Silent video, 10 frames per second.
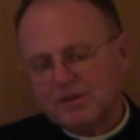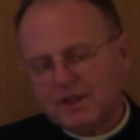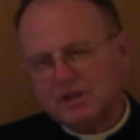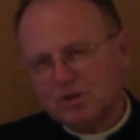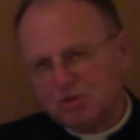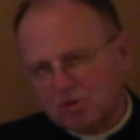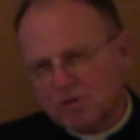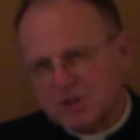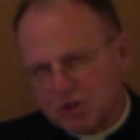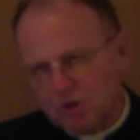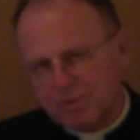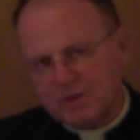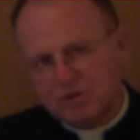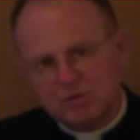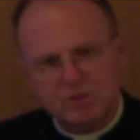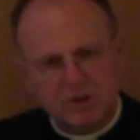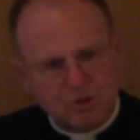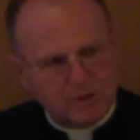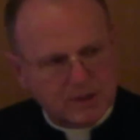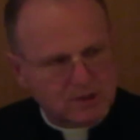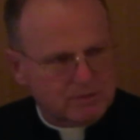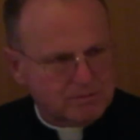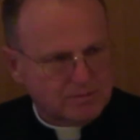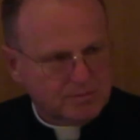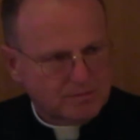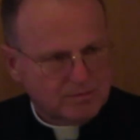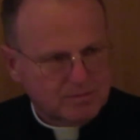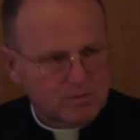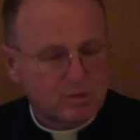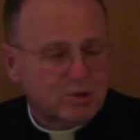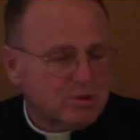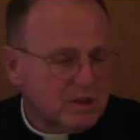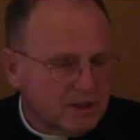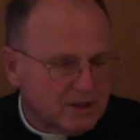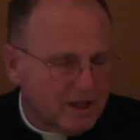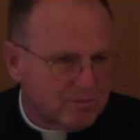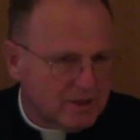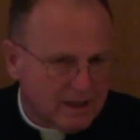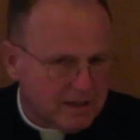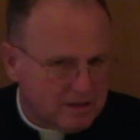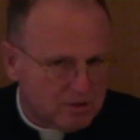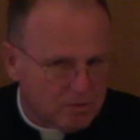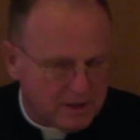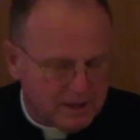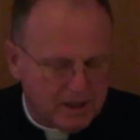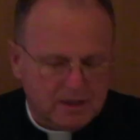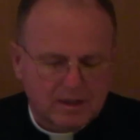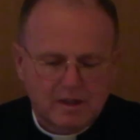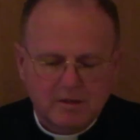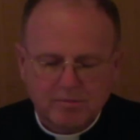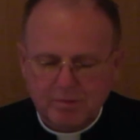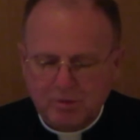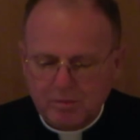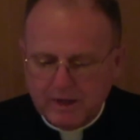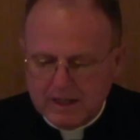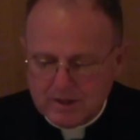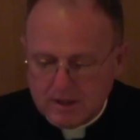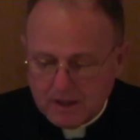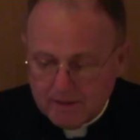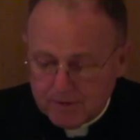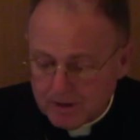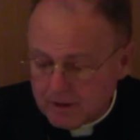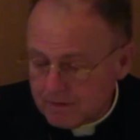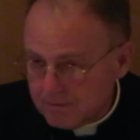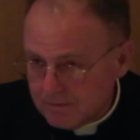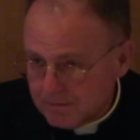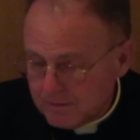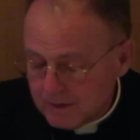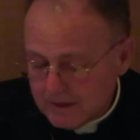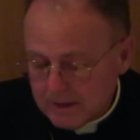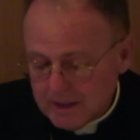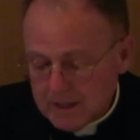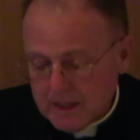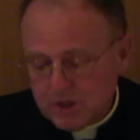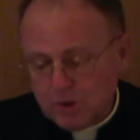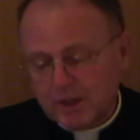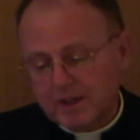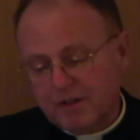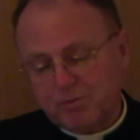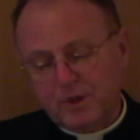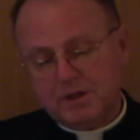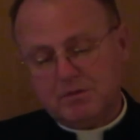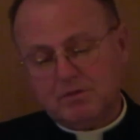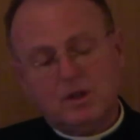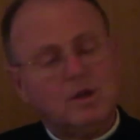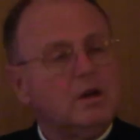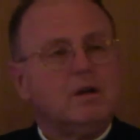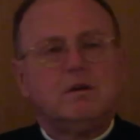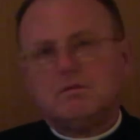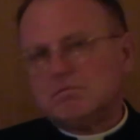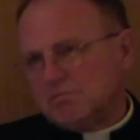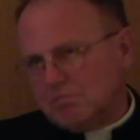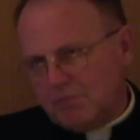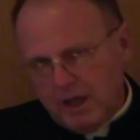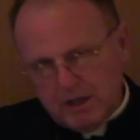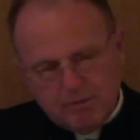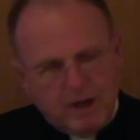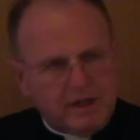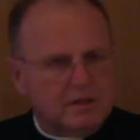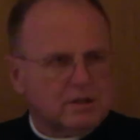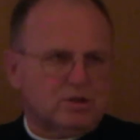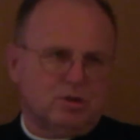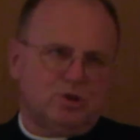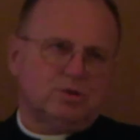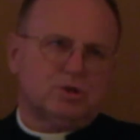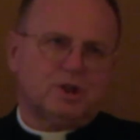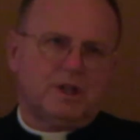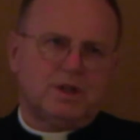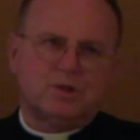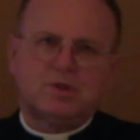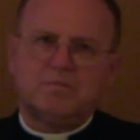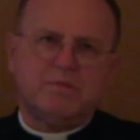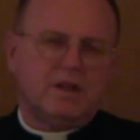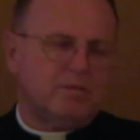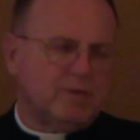then the door is open to ecumenism, which was condemned in 1928 by Pope Pius XI. And so there have been many, many liturgical changes, many,